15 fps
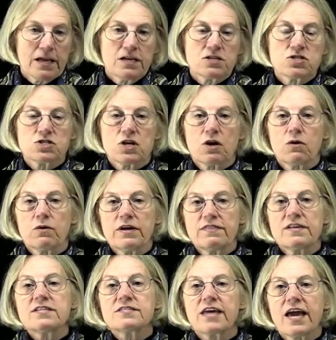So in
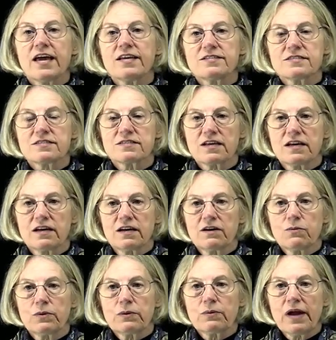this case,
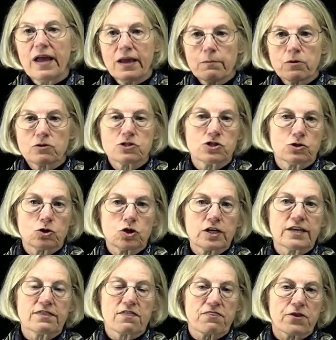we were able to look
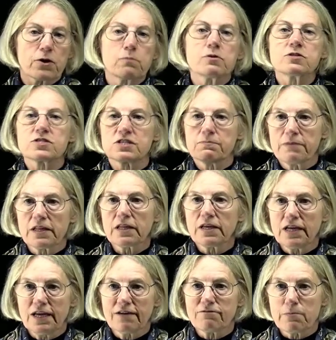at the thermal
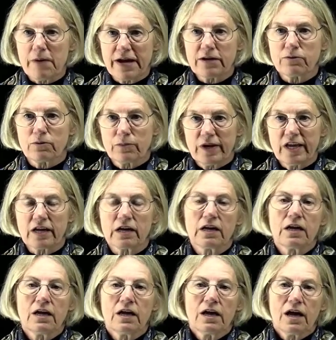stability of a microring
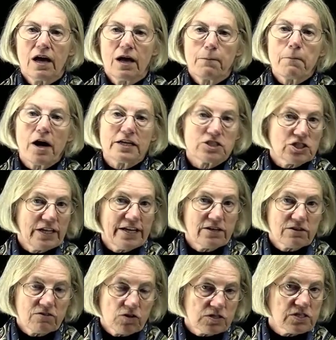modulator.
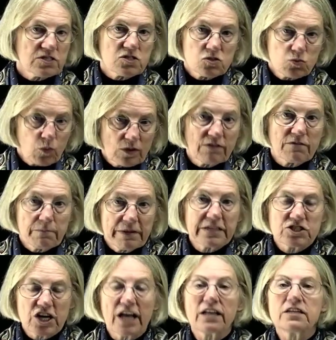Of course, this is one of the big
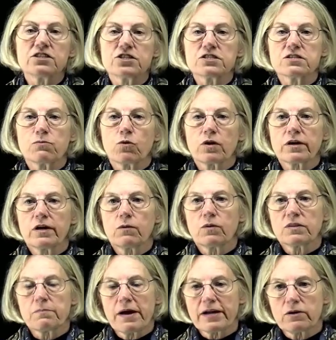challenges in working
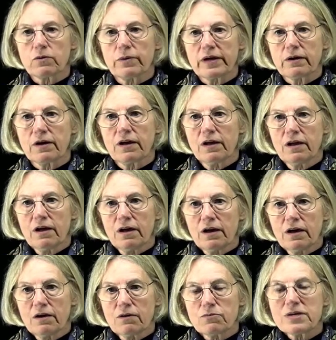with microring
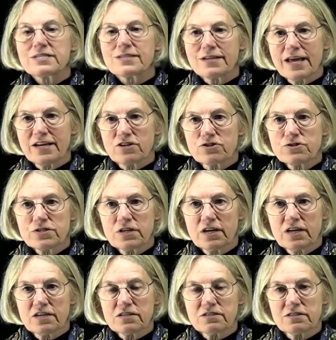resonators.
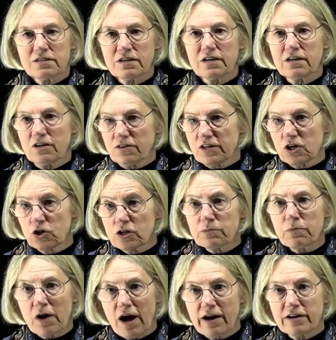Is the good
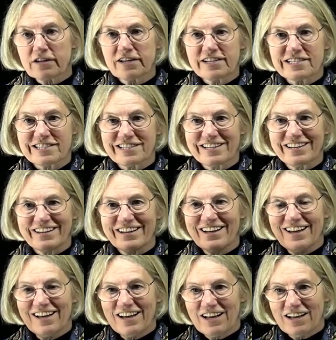part is the
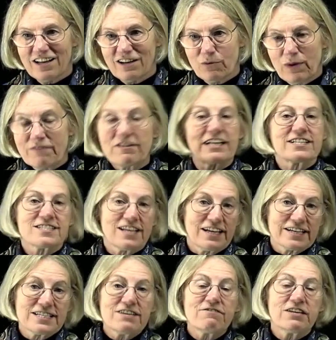wavelength
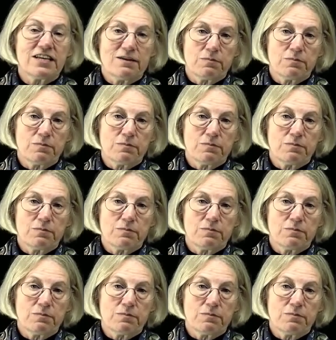selectivity,